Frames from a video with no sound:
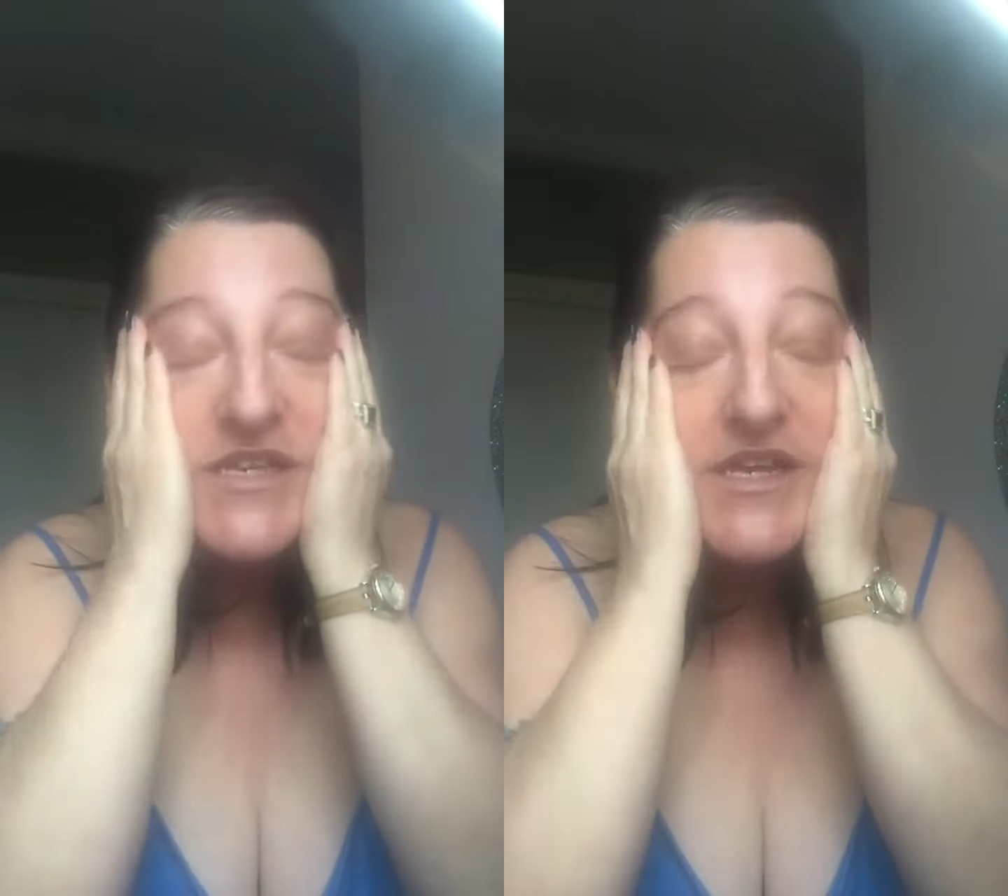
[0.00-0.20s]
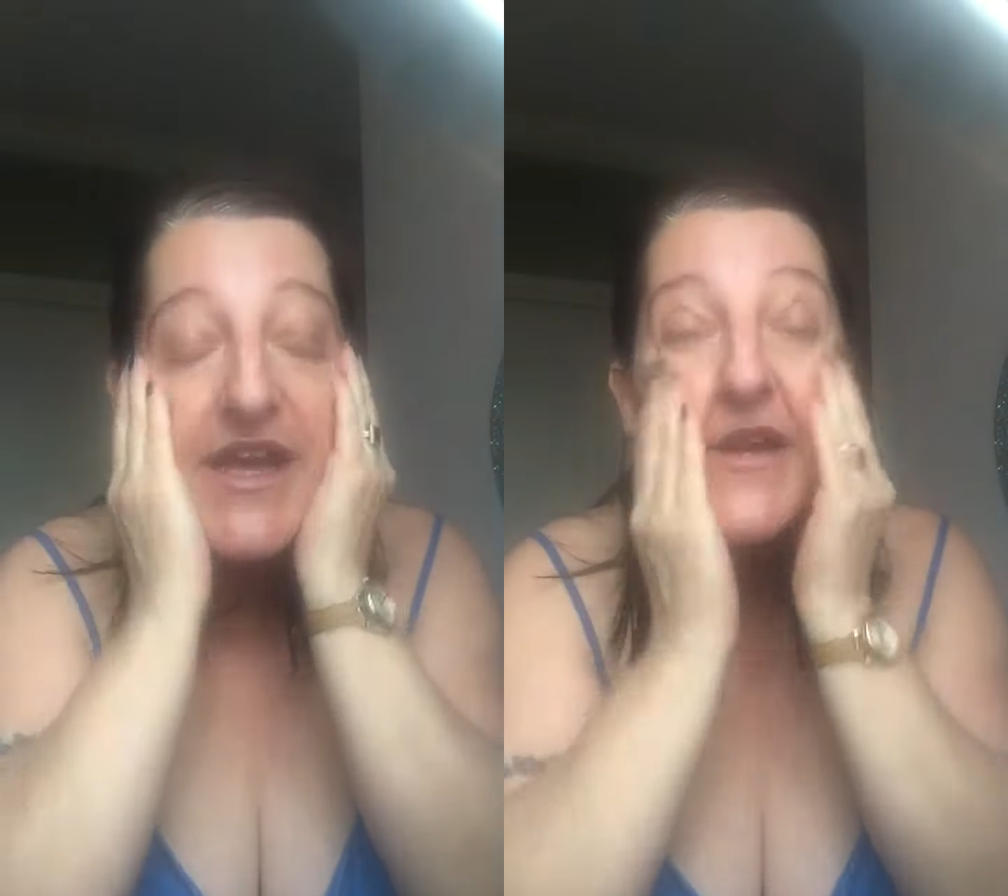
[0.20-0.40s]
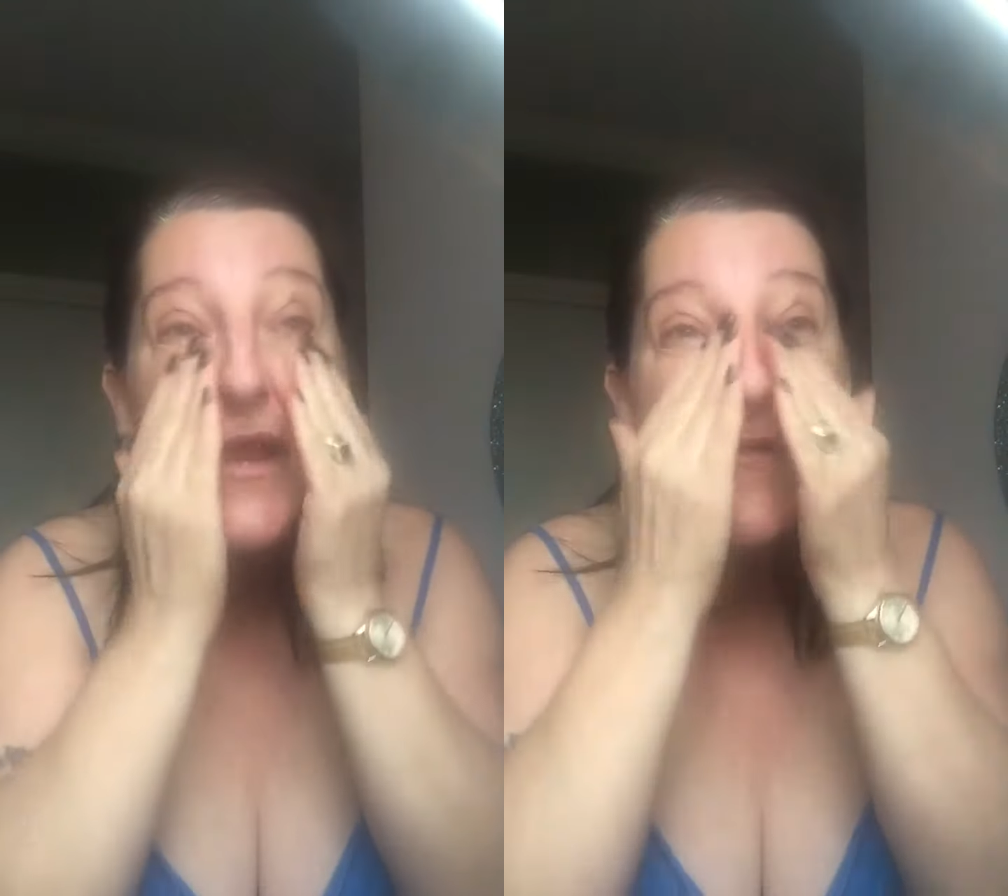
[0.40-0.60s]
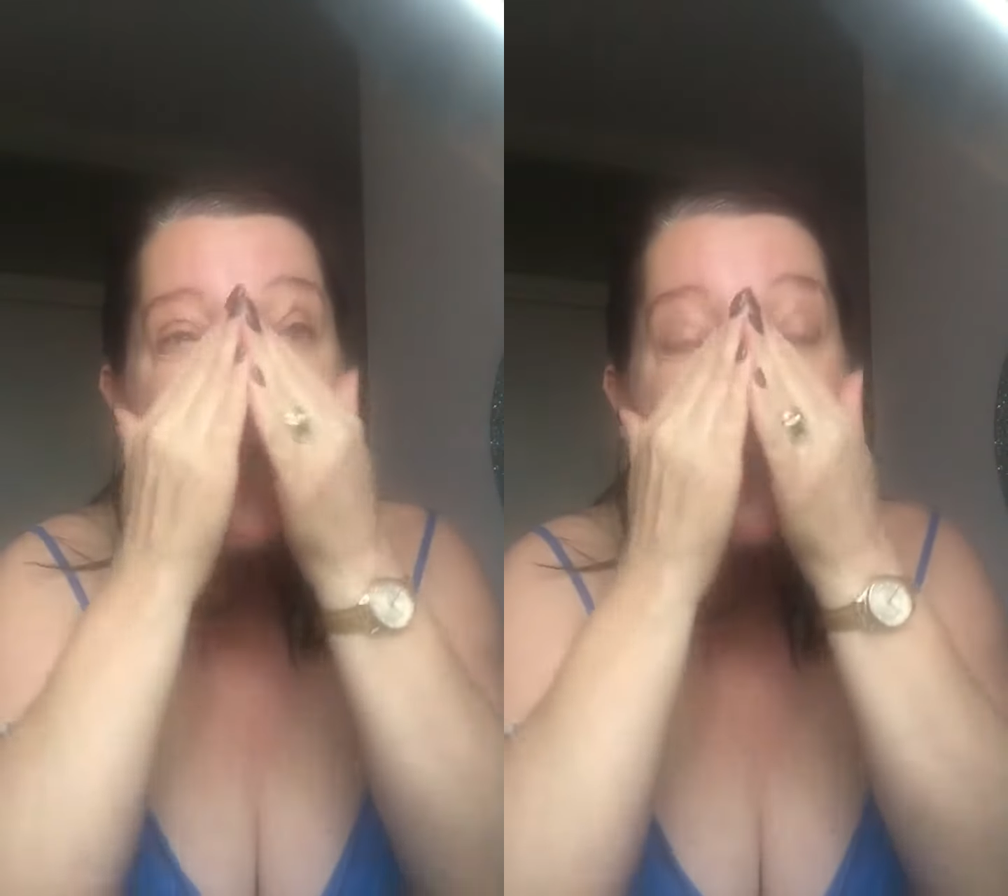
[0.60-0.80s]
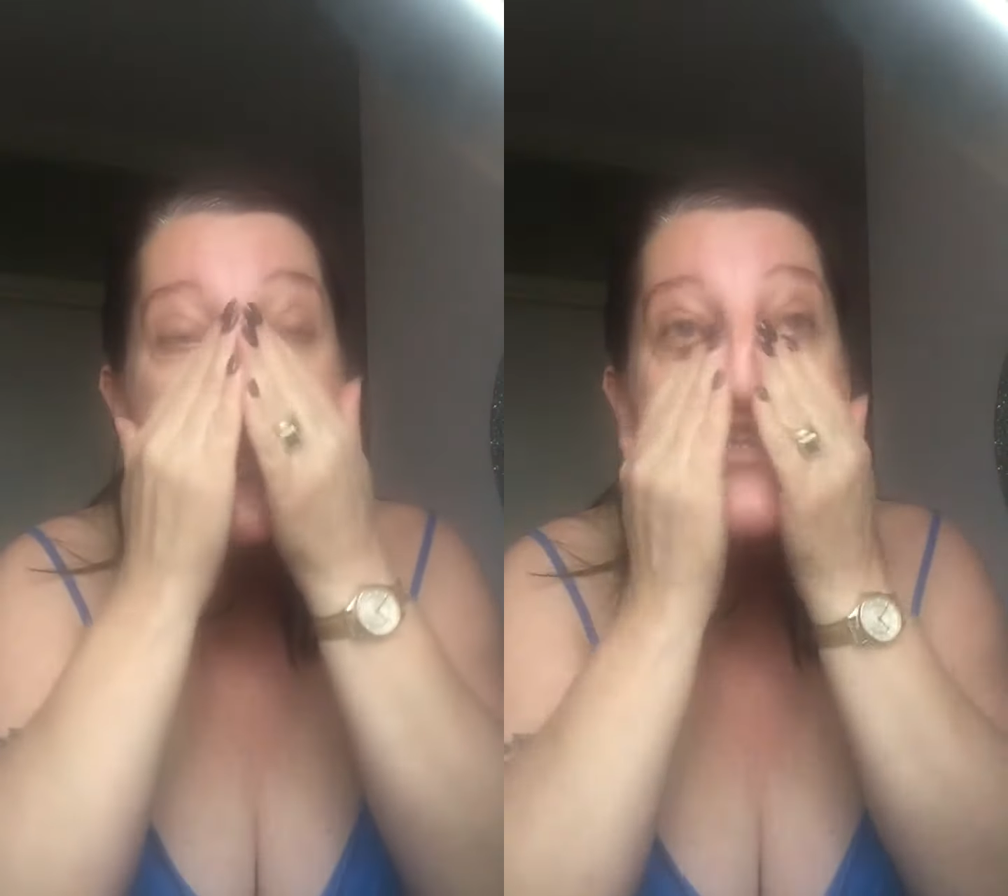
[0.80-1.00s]
I can't have
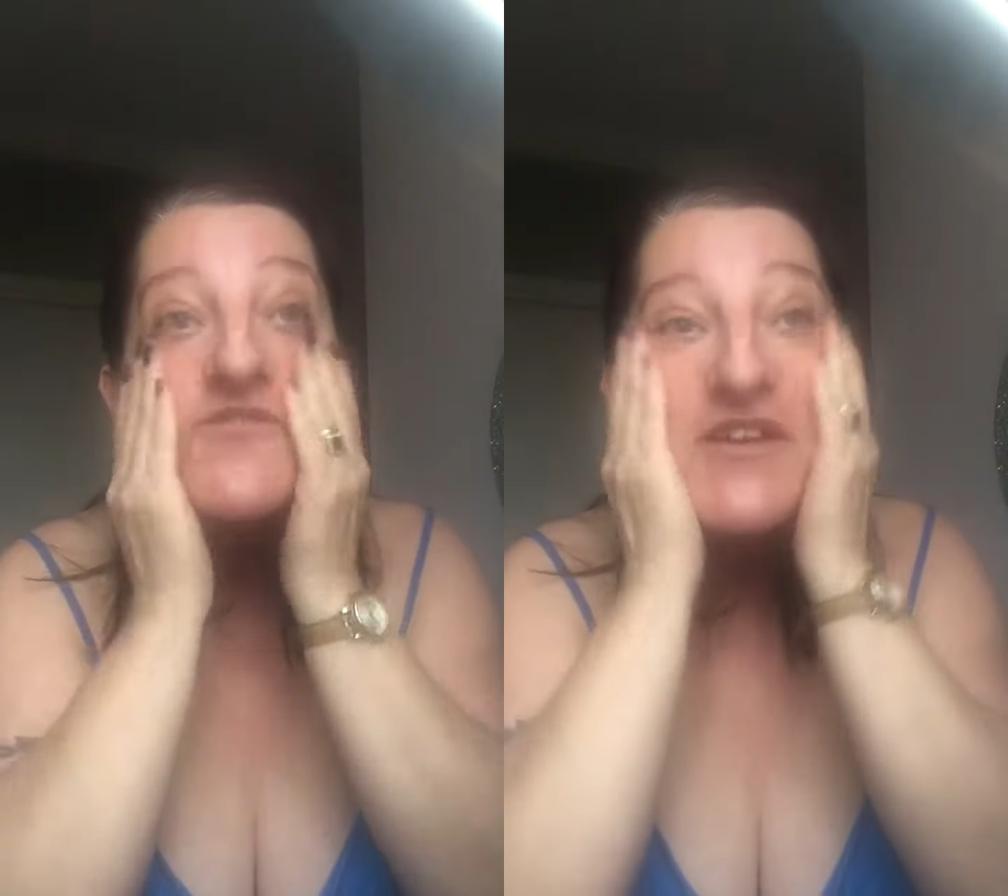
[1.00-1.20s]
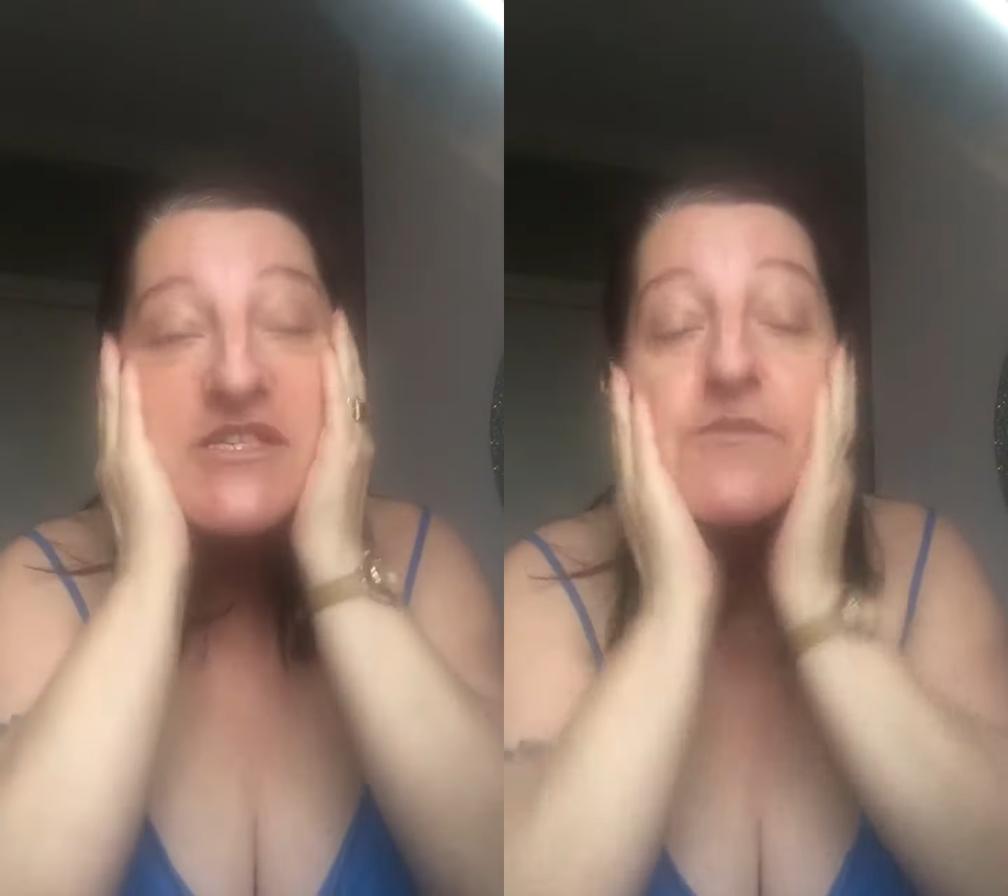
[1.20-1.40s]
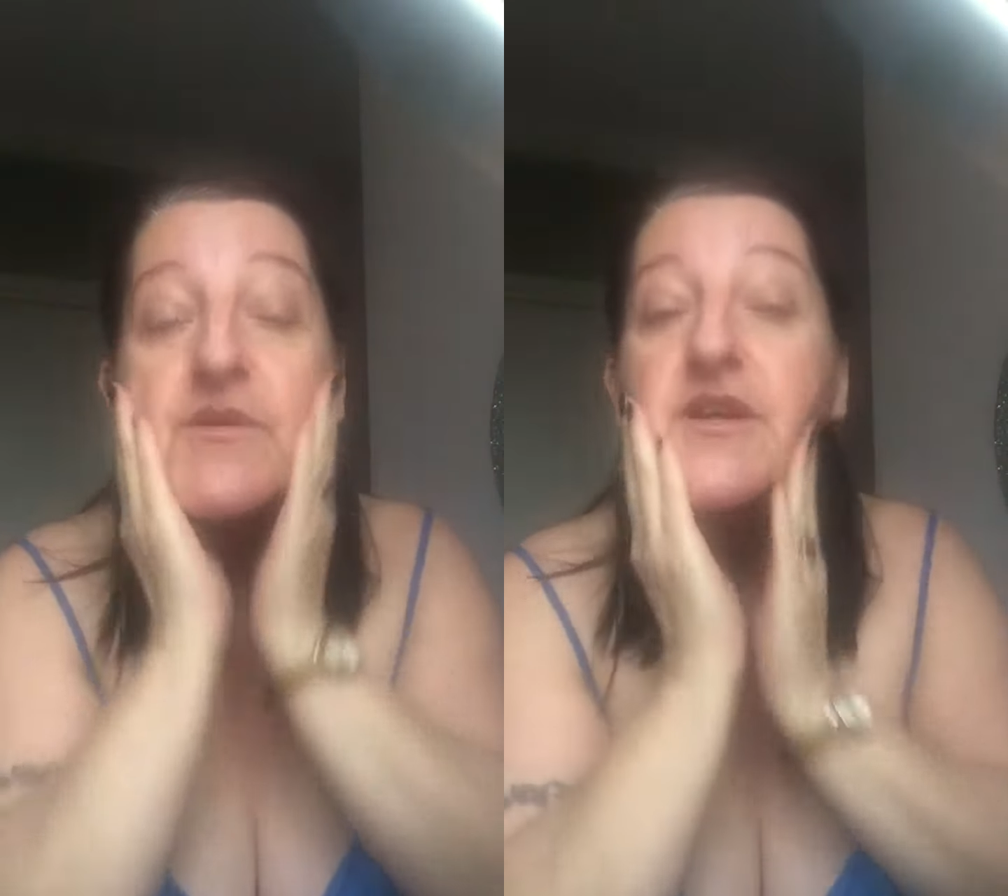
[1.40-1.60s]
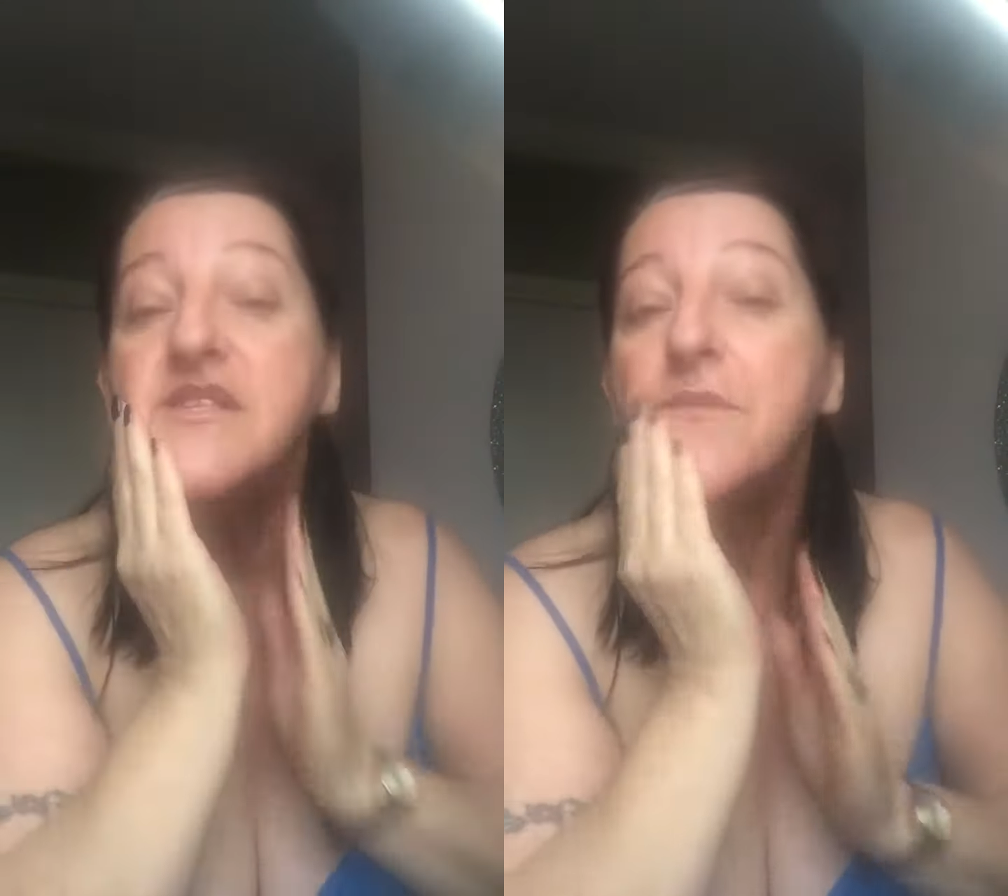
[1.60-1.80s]
the moisturiser because